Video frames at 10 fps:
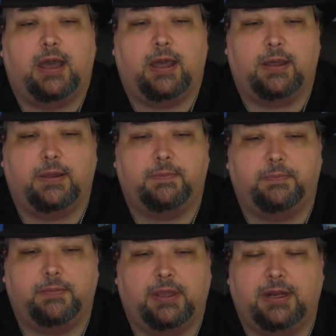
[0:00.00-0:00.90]

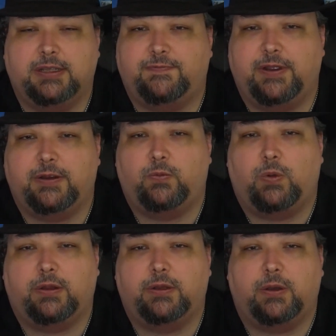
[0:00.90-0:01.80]
Um, it is very
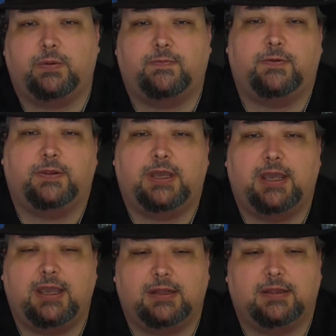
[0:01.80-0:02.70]
well known for the
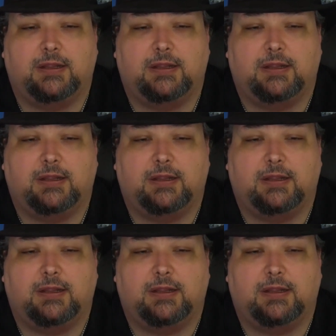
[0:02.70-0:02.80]
heat,